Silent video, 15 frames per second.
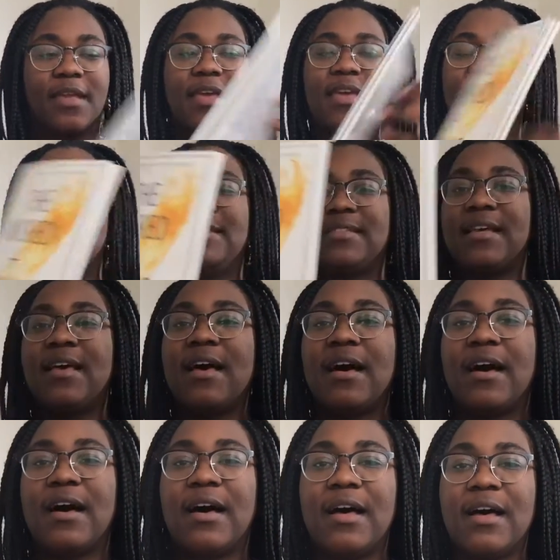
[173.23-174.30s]
is
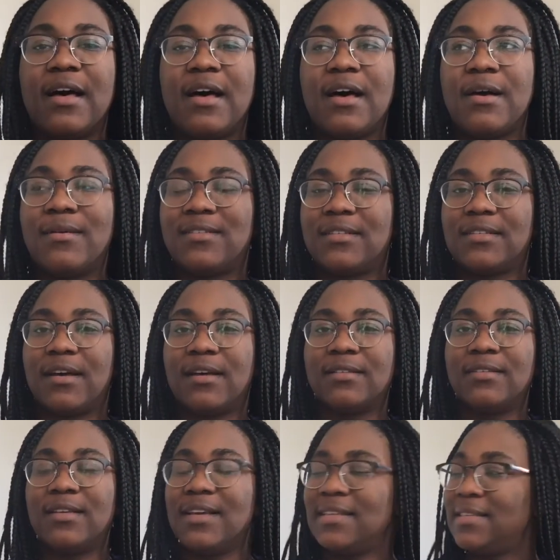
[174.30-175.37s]
what's it
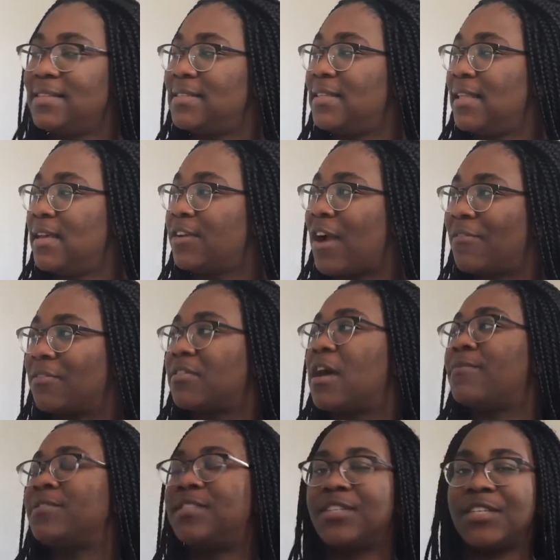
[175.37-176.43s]
called? This is a graphic
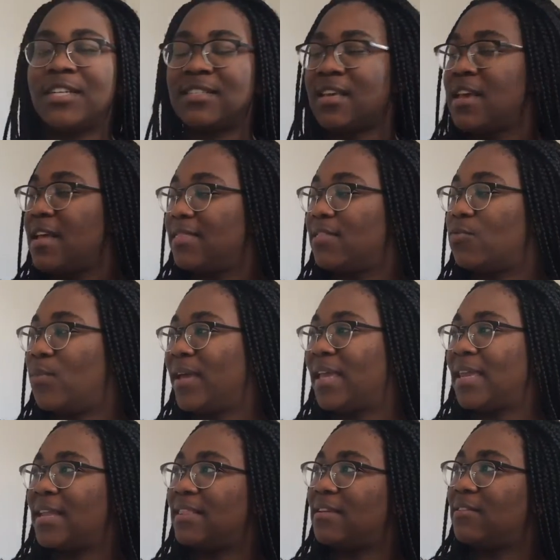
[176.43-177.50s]
novel series, The
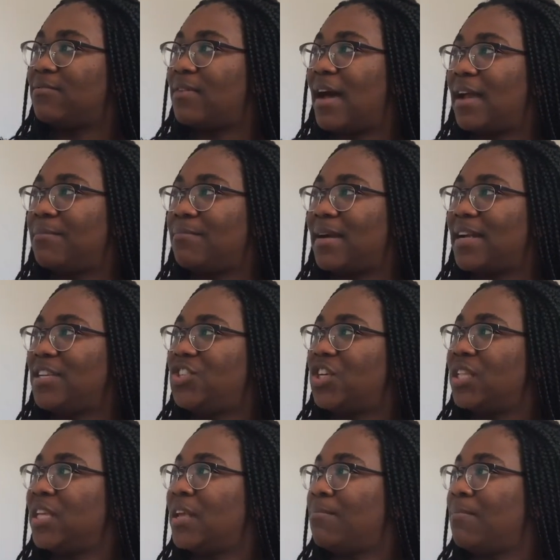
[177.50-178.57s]
Wicked and the Divine by
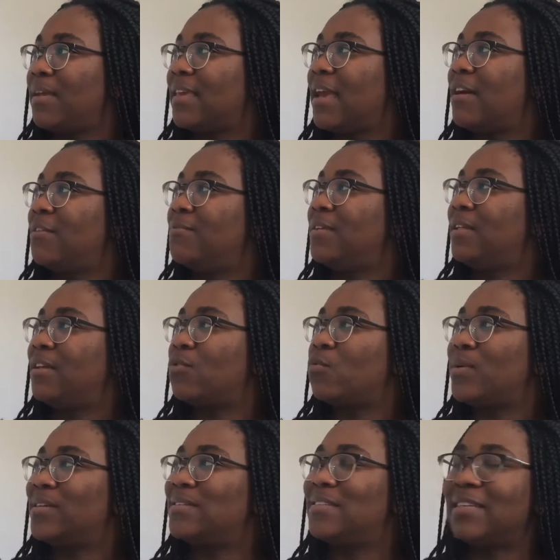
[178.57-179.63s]
Gillian McKelville and
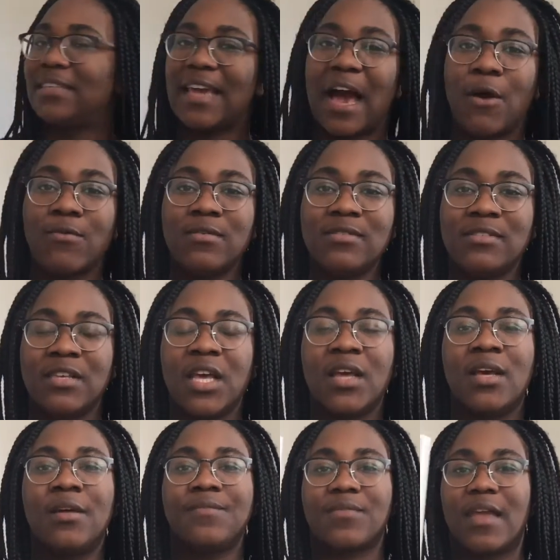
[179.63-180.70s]
Wilson Cowles.
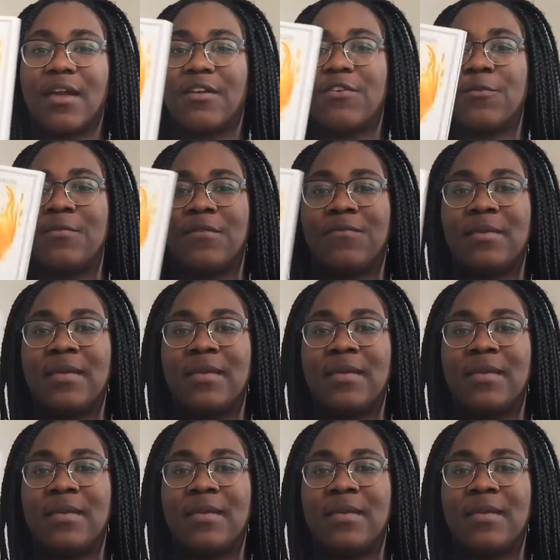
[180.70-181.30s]
I don't know if